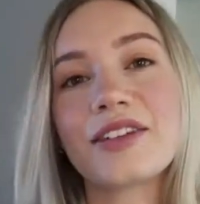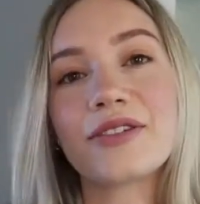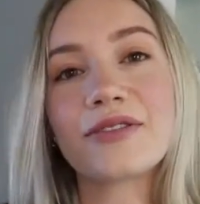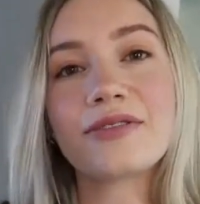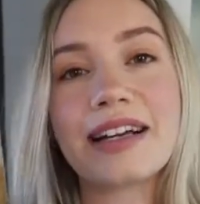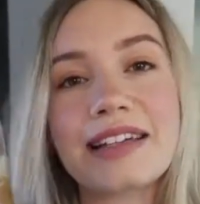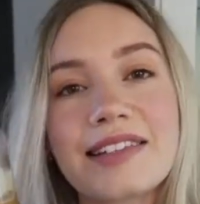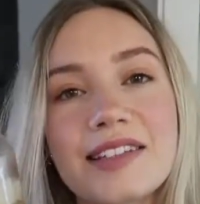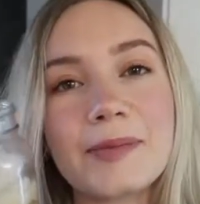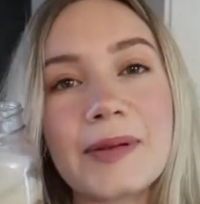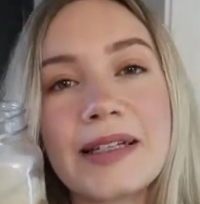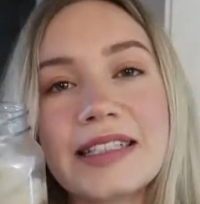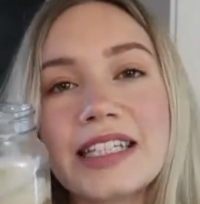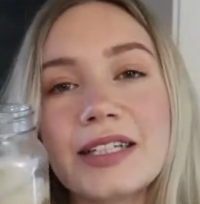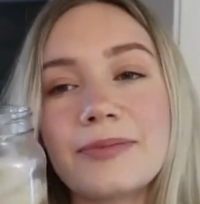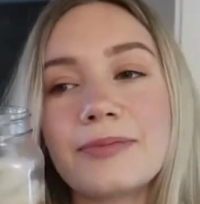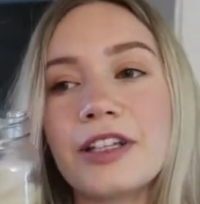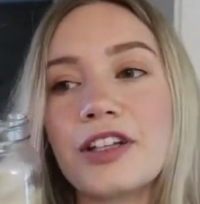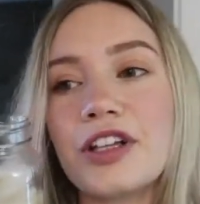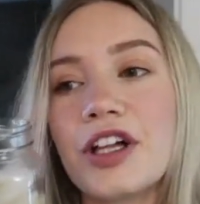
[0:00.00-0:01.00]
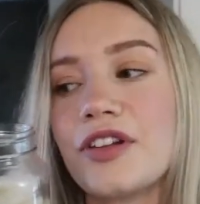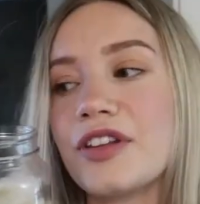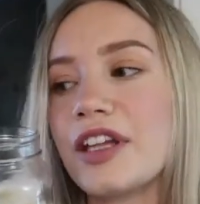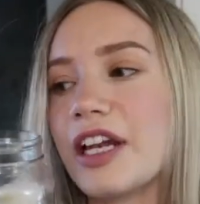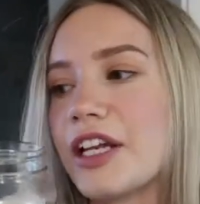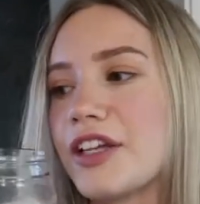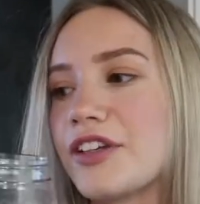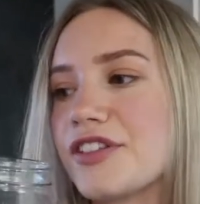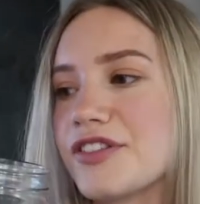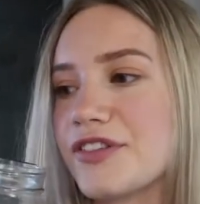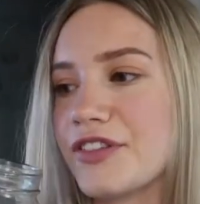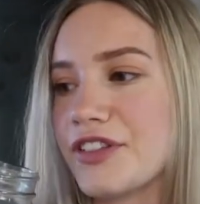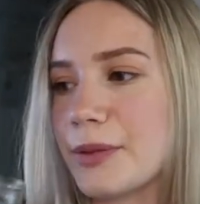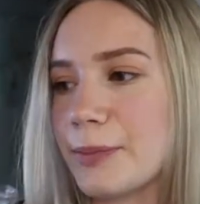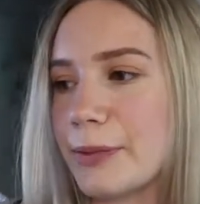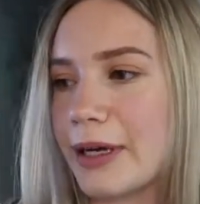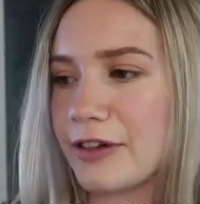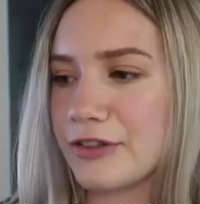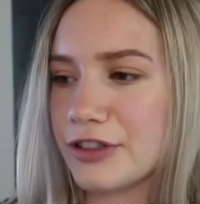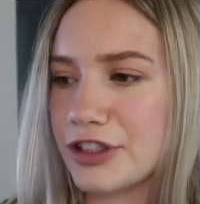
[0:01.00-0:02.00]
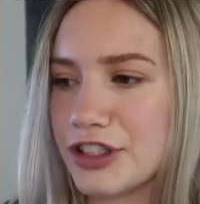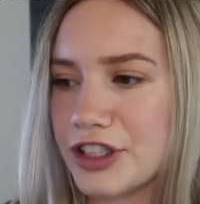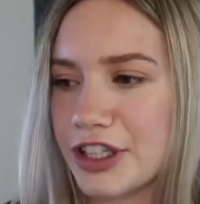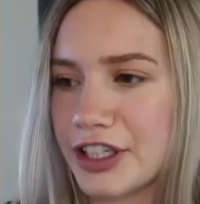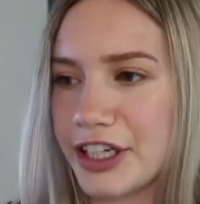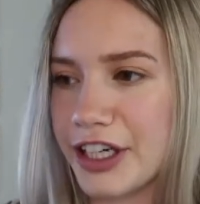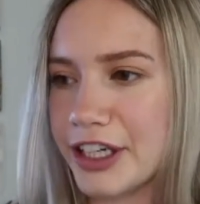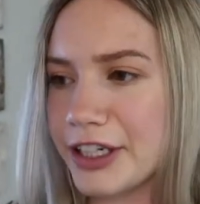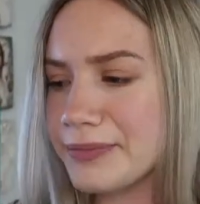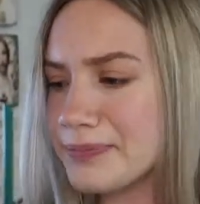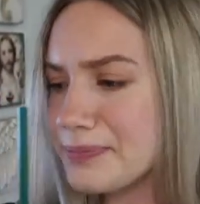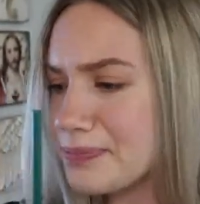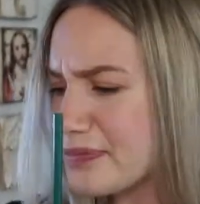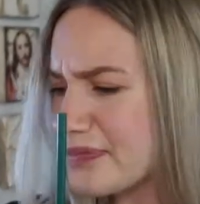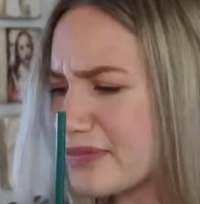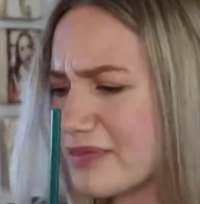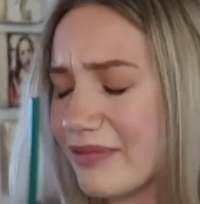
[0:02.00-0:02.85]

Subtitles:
the recipe down below that I used for the brown sugar.